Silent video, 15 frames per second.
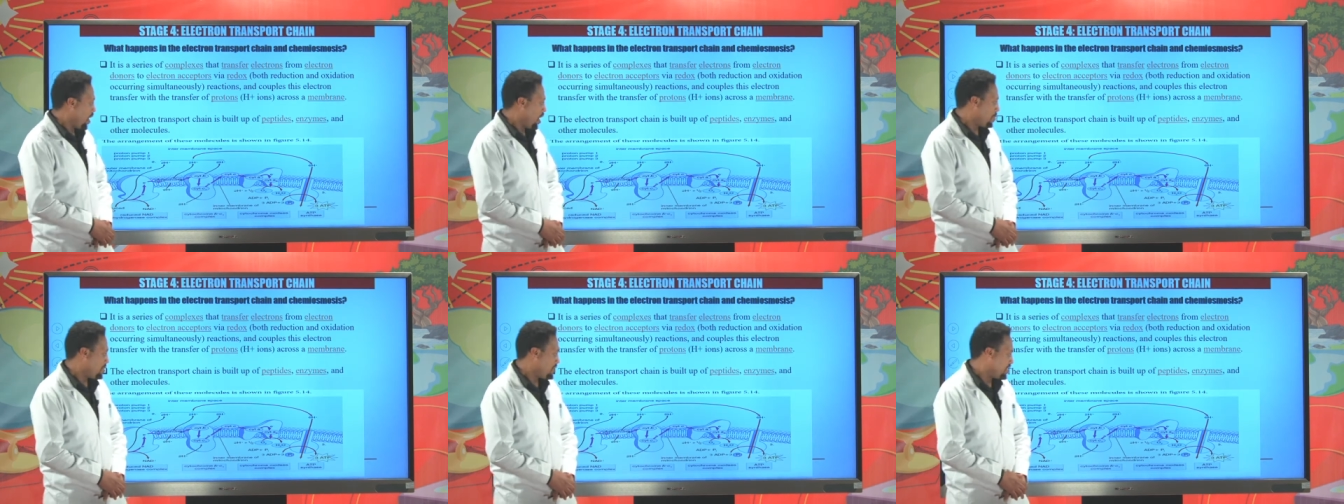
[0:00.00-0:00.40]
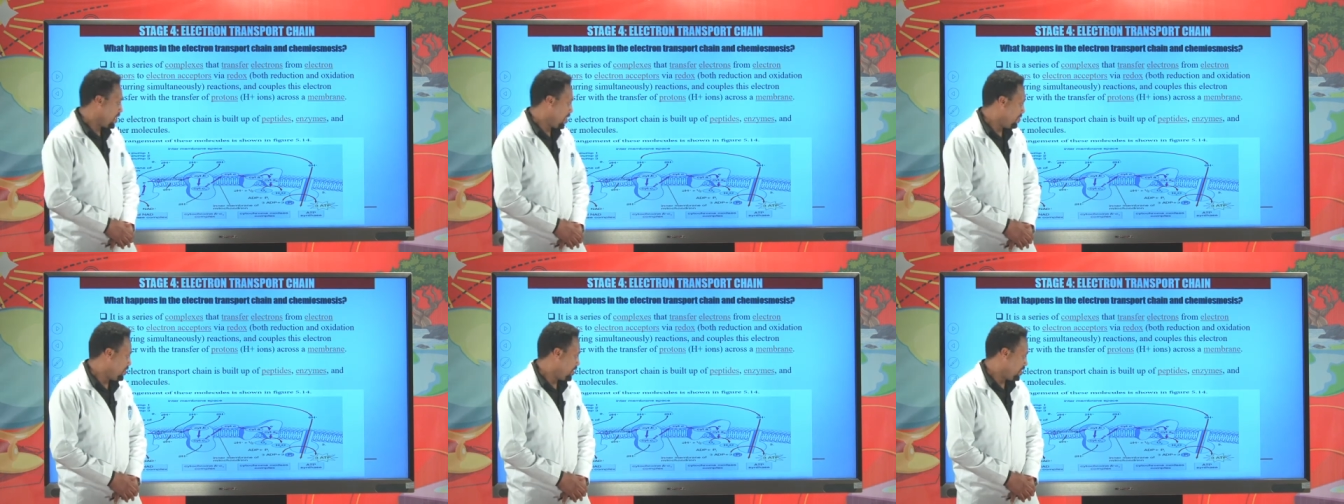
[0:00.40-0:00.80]
happens the
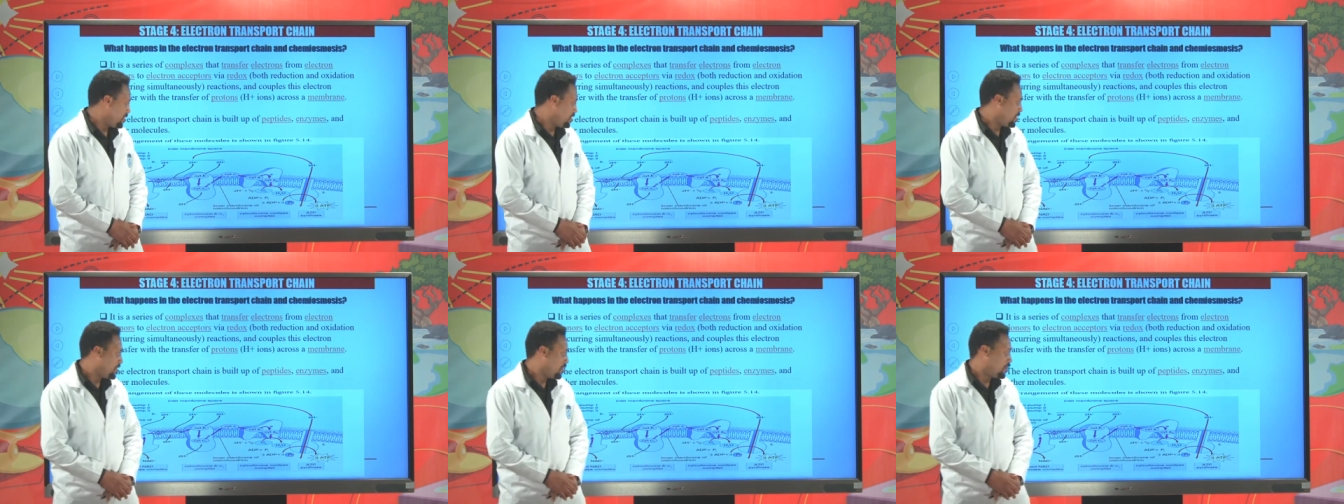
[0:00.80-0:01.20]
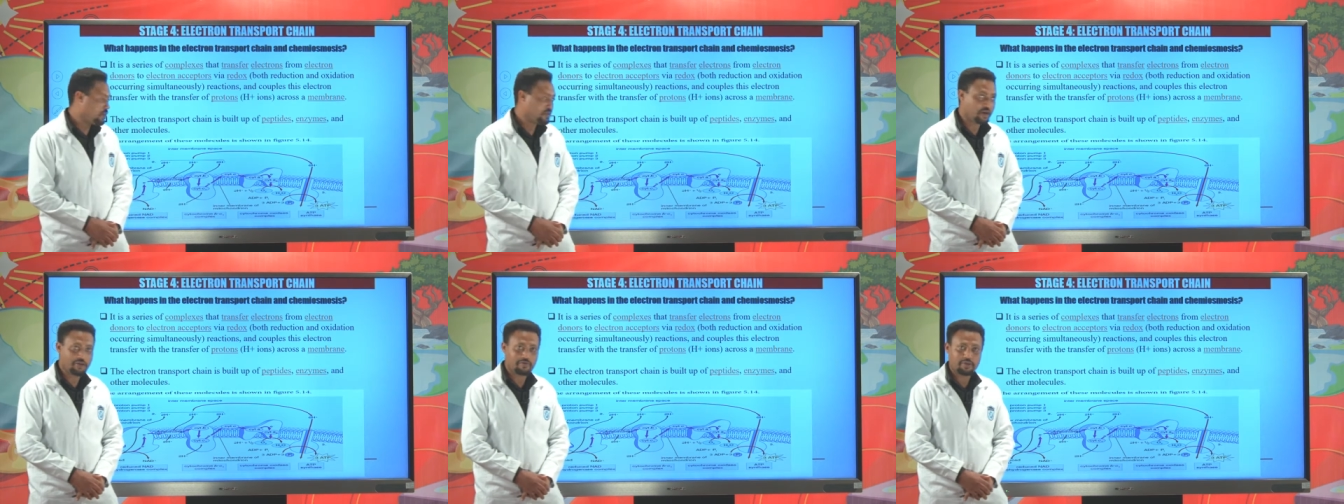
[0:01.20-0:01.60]
event. Look
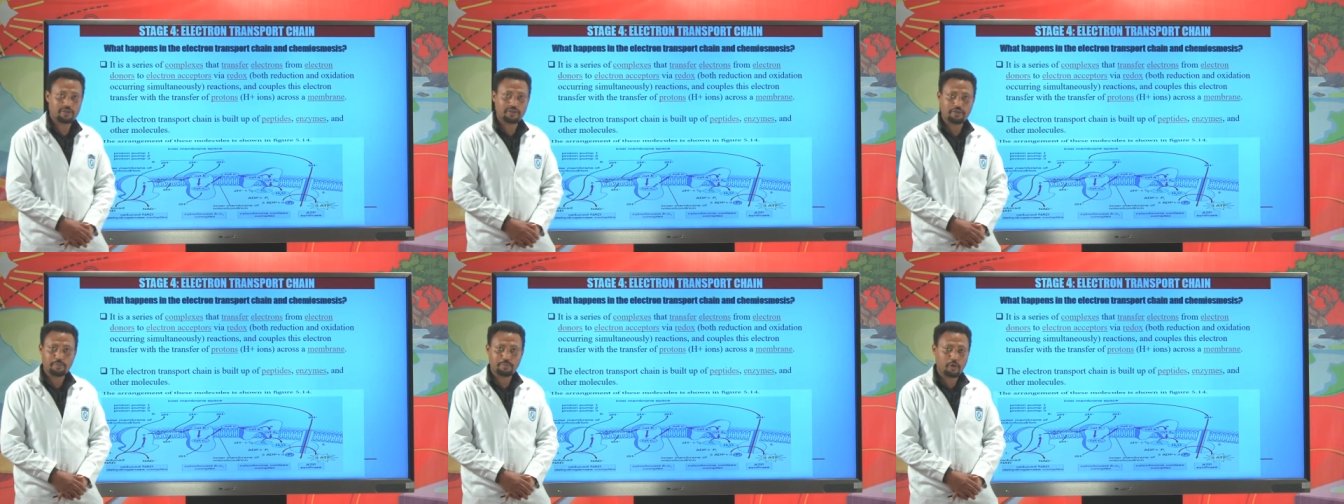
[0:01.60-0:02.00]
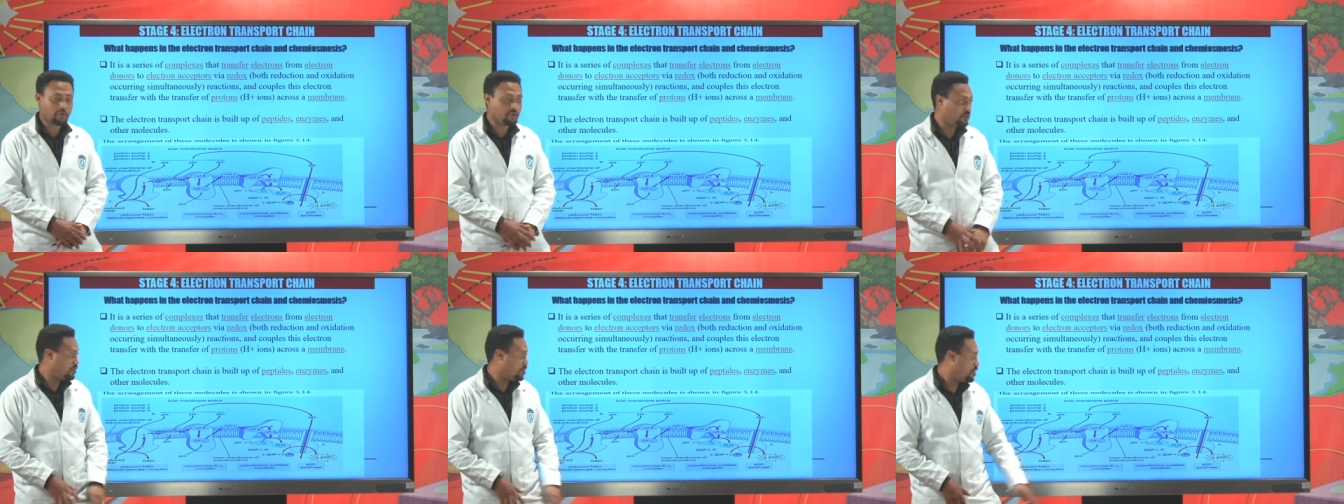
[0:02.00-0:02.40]
the event. The
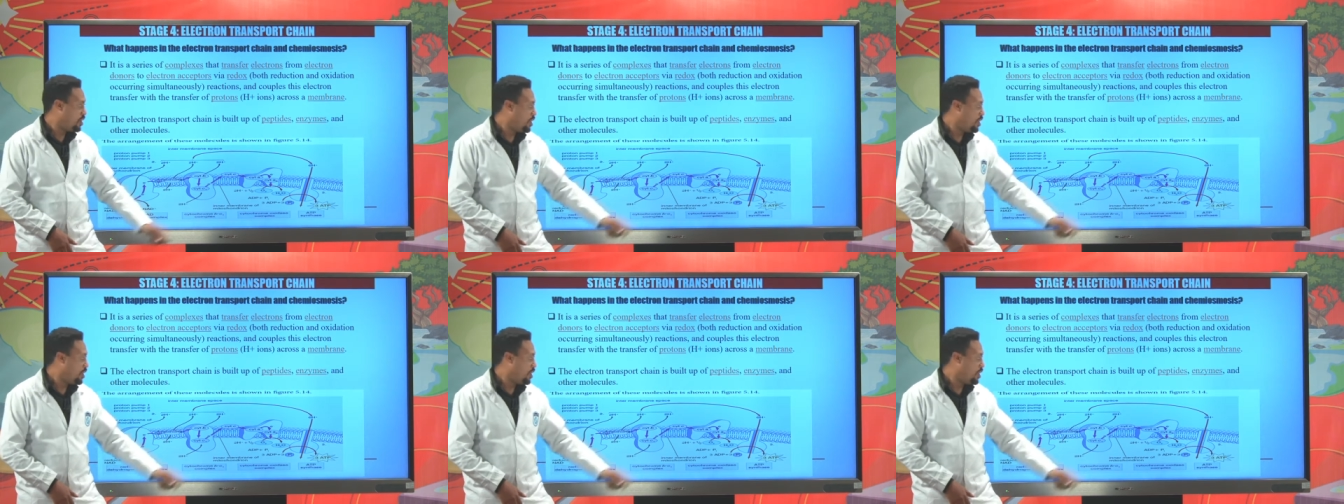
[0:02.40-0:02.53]
proton,